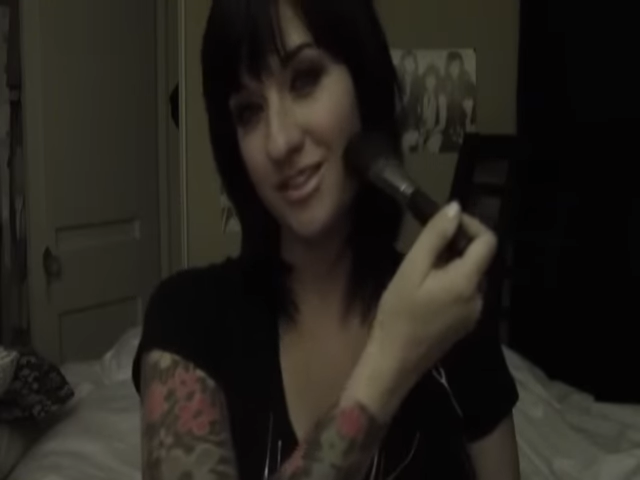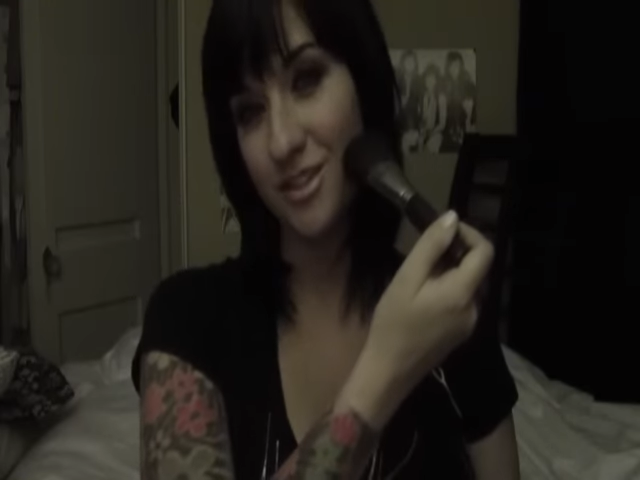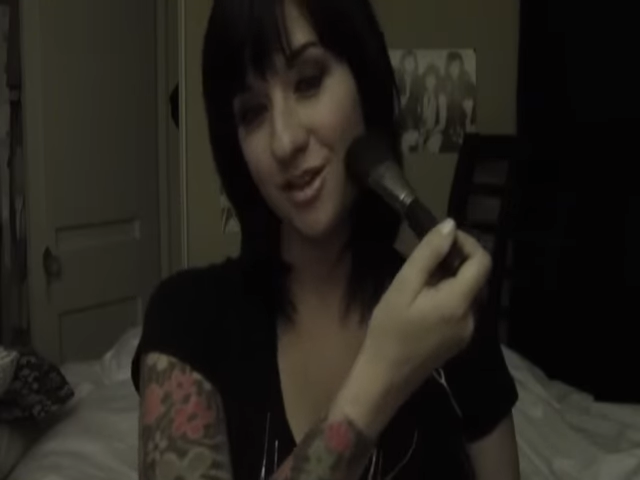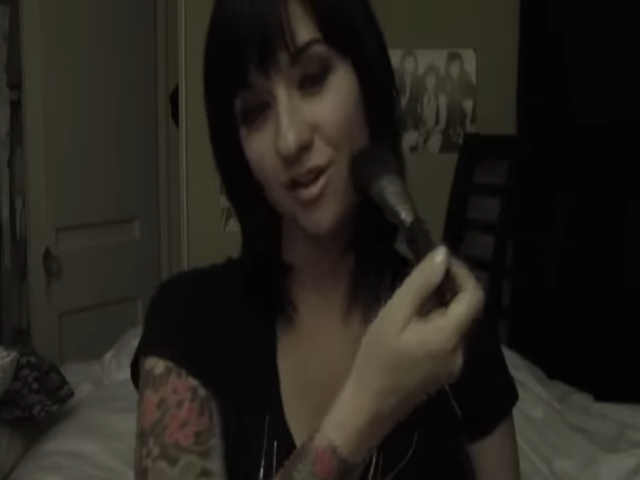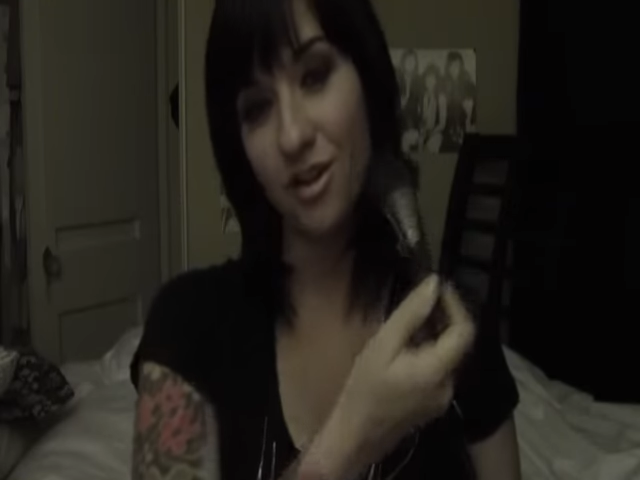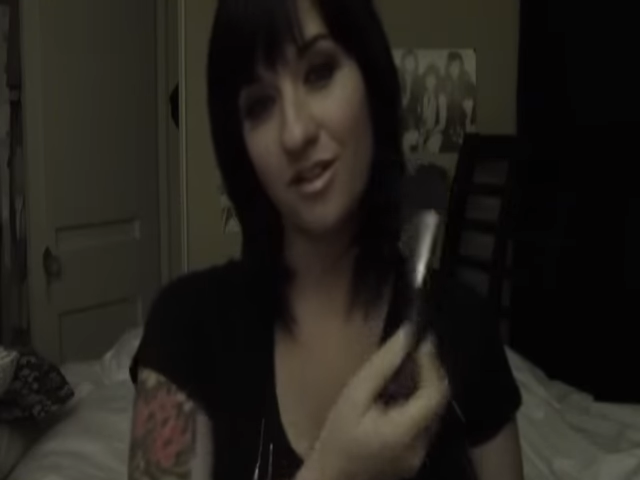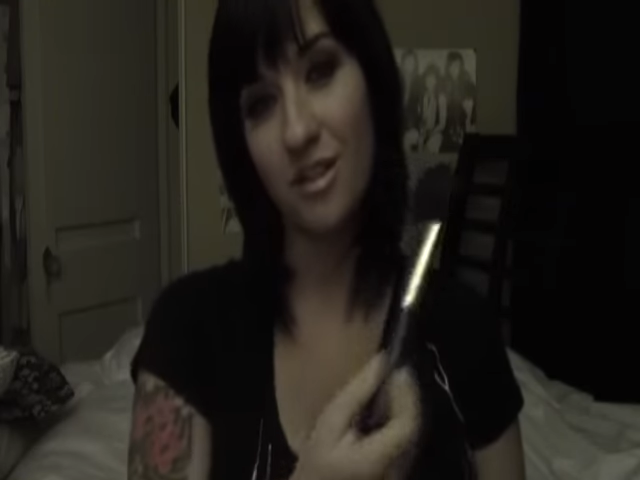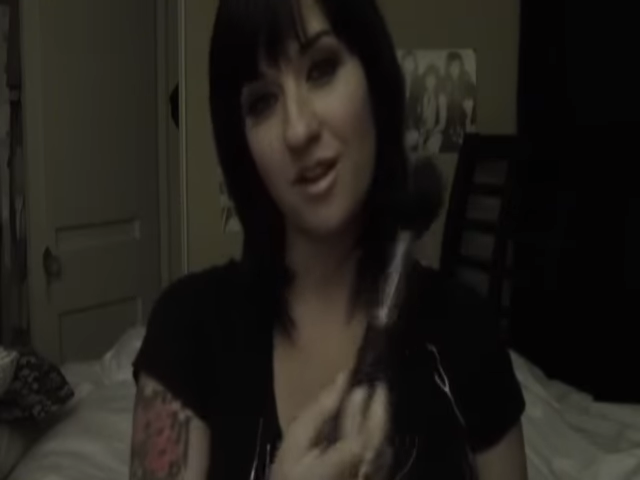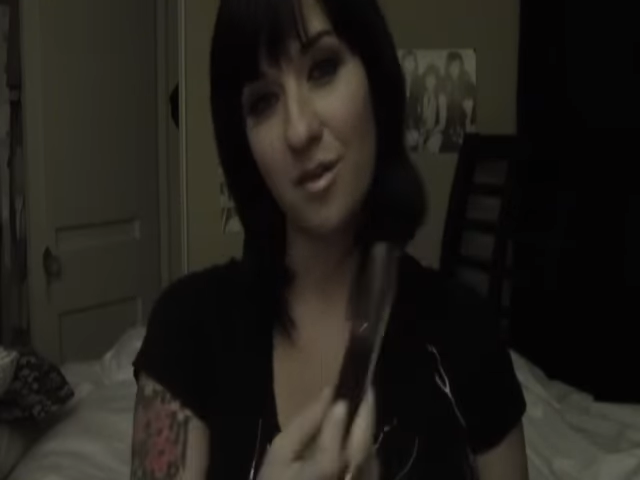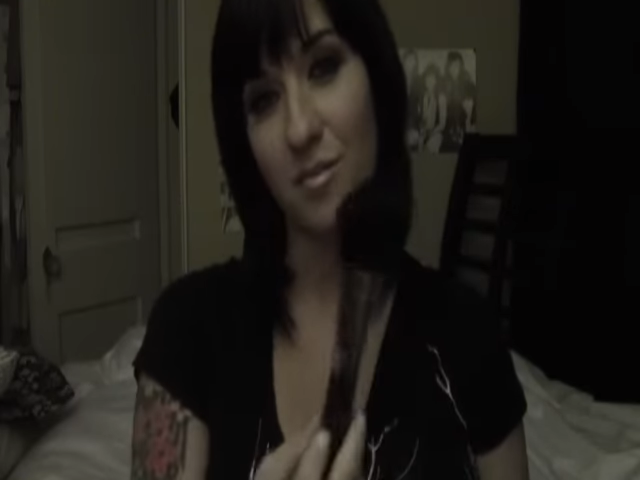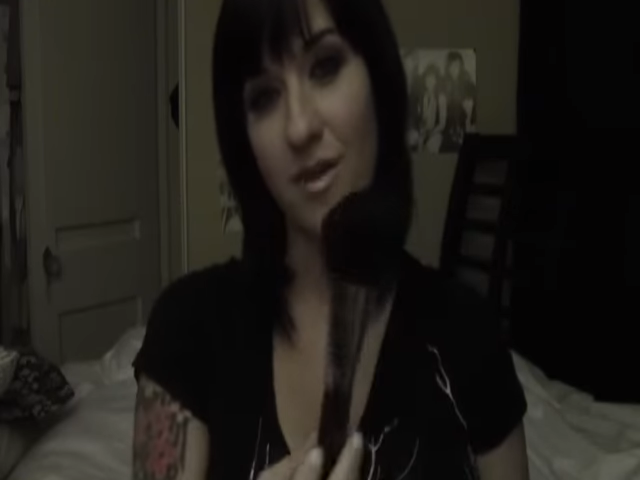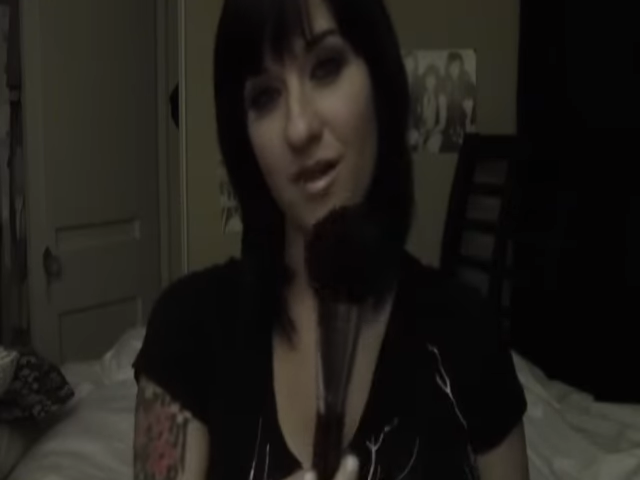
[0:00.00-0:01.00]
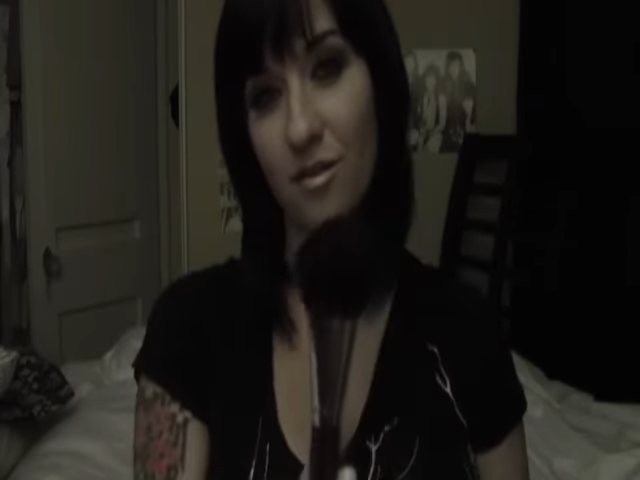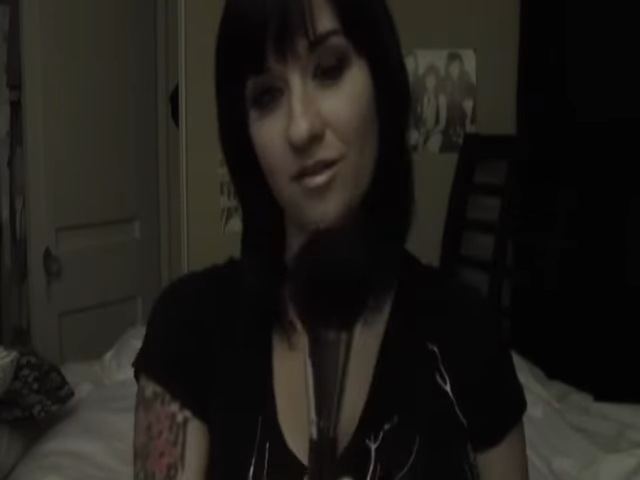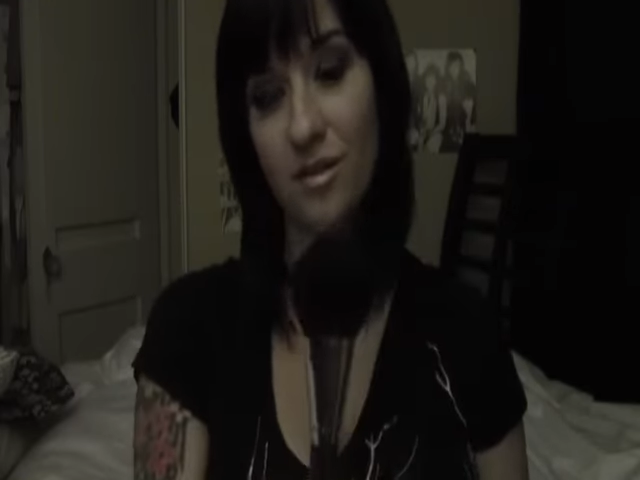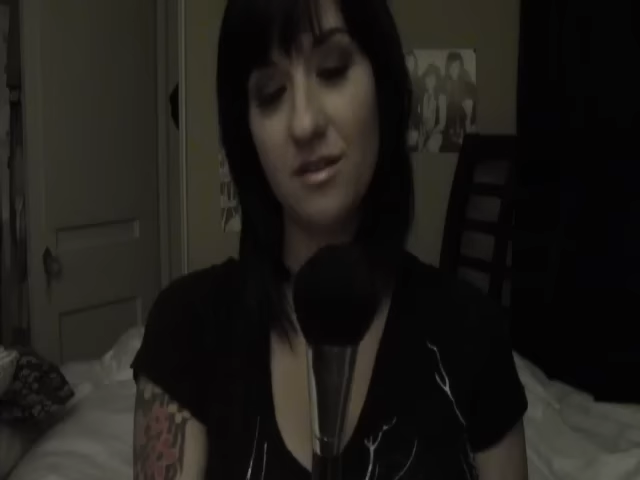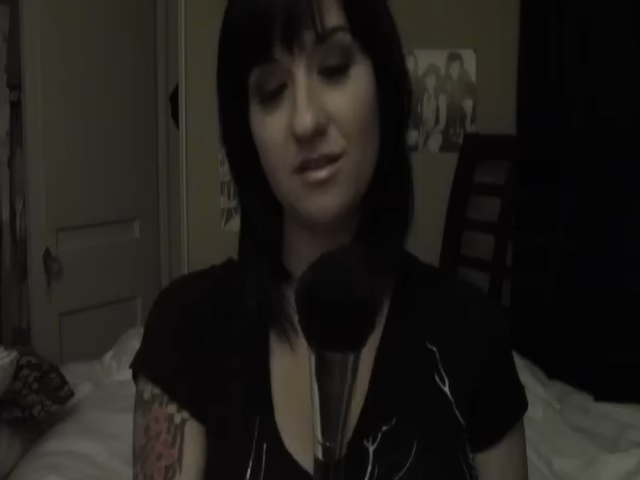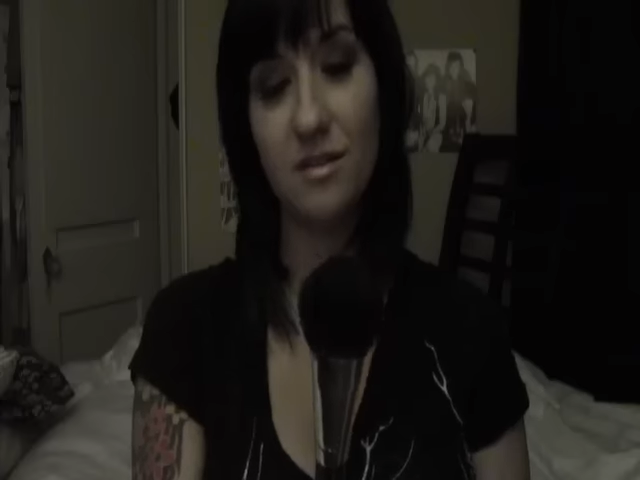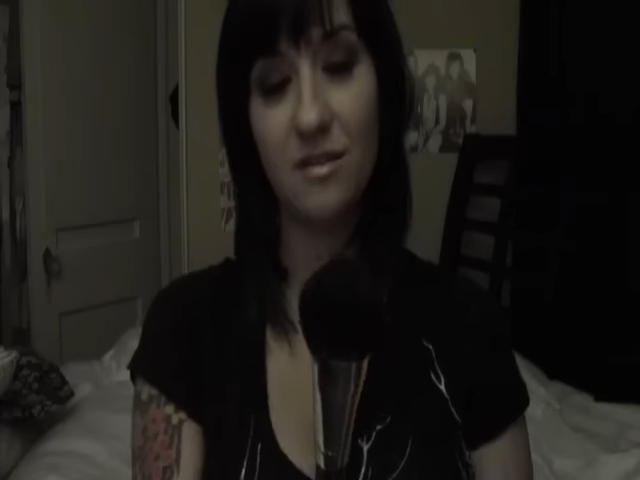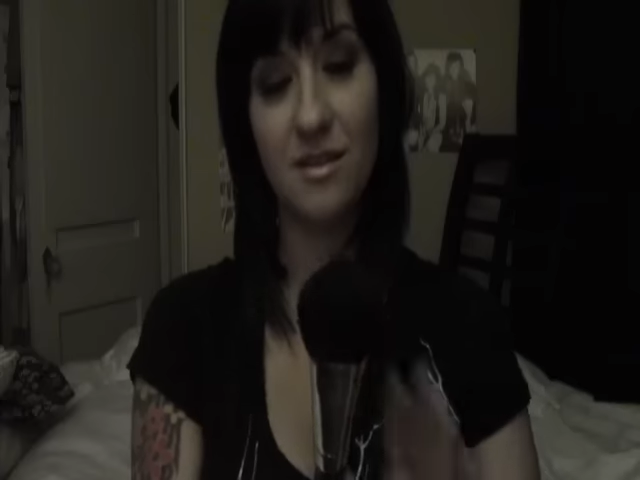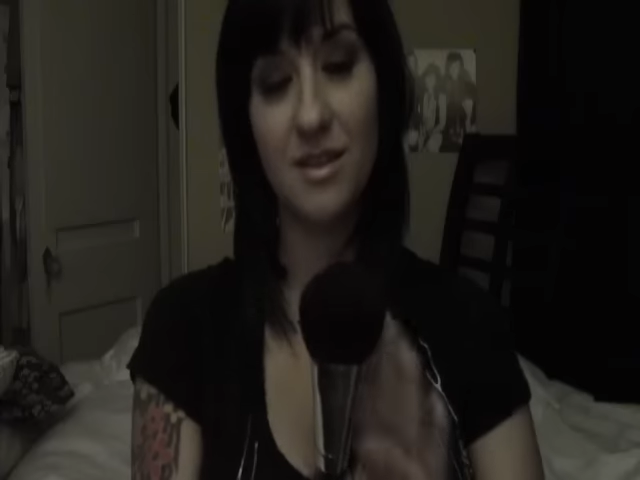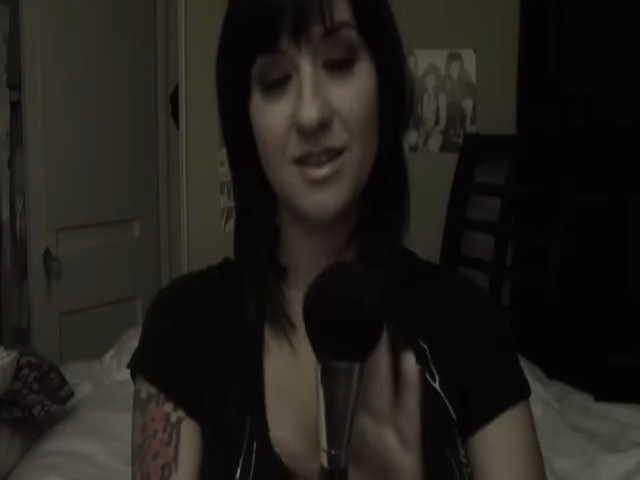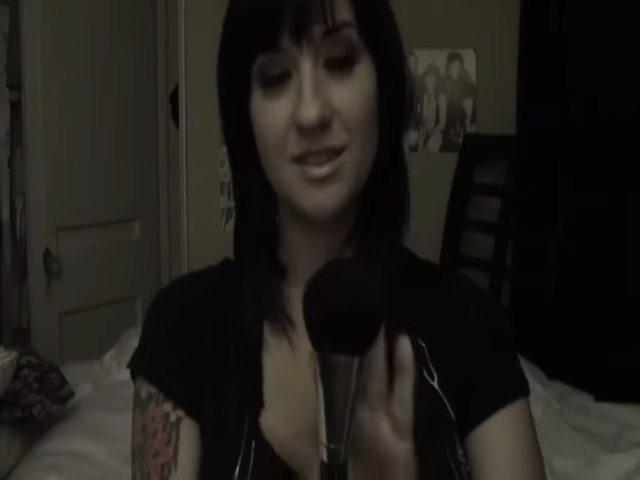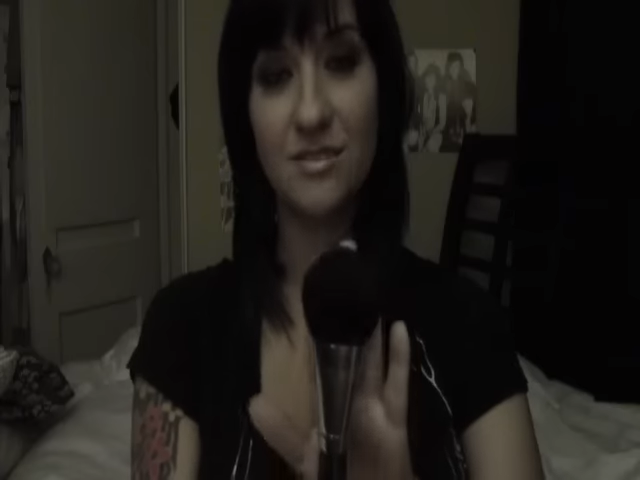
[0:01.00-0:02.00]
talk a lot about
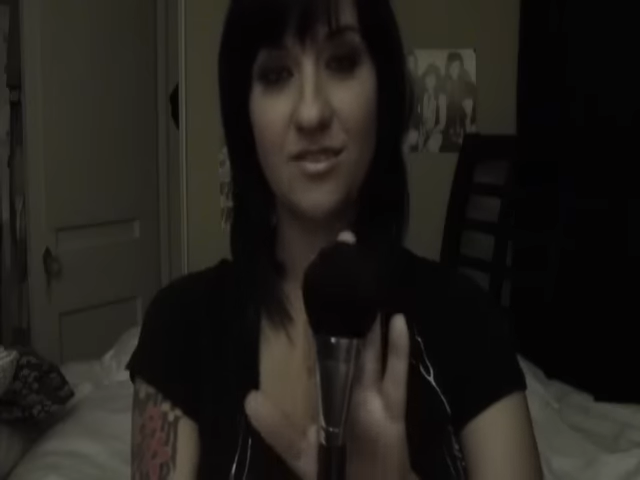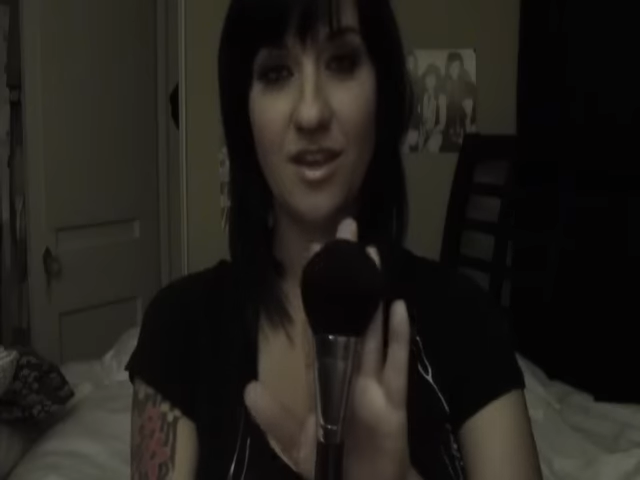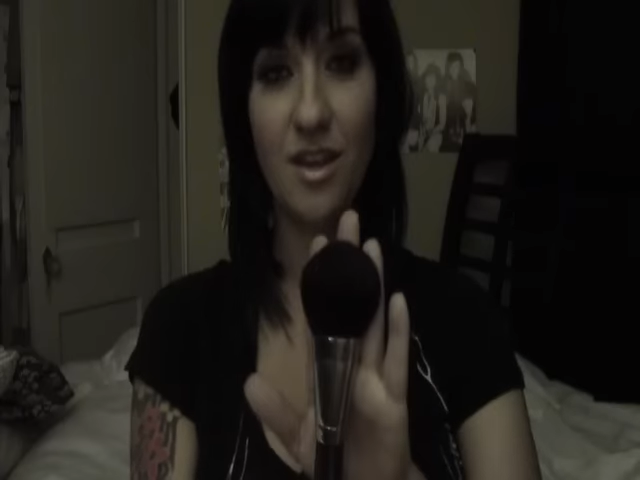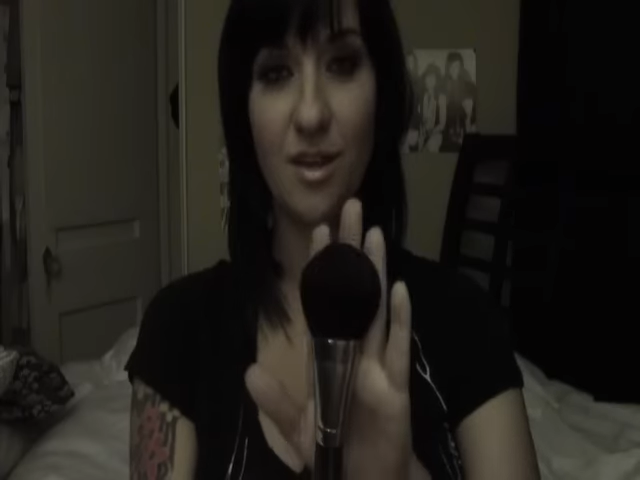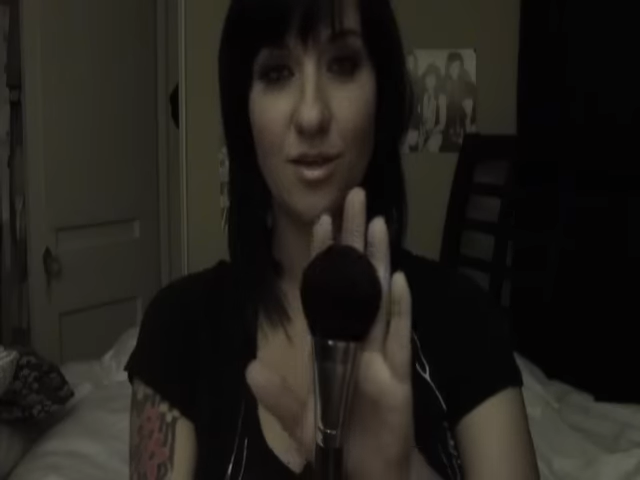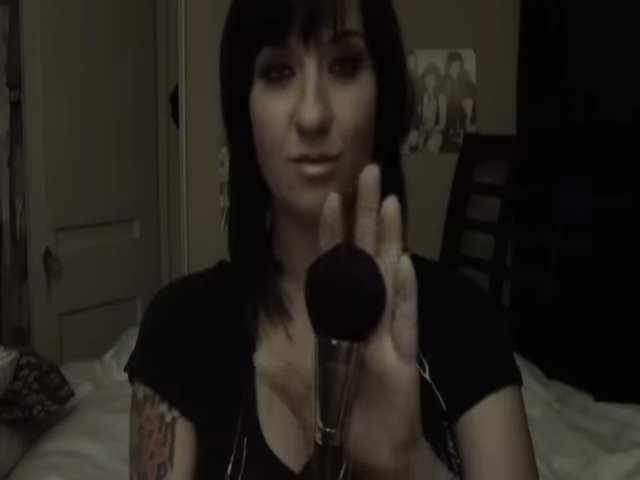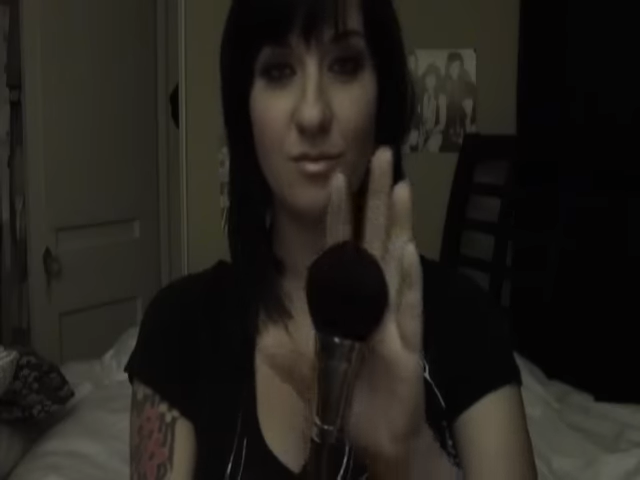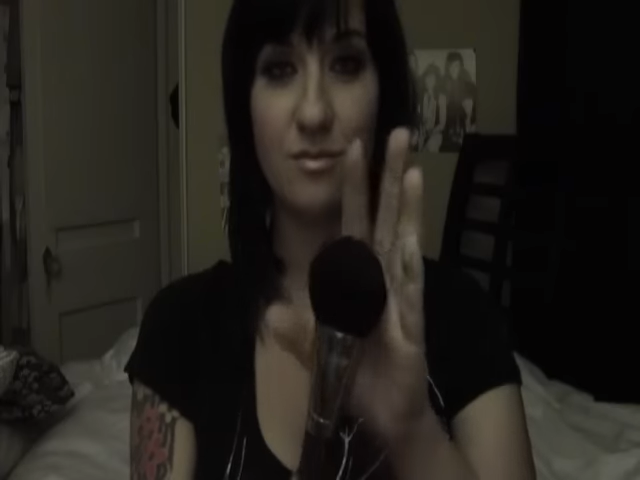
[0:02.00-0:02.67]
in this video.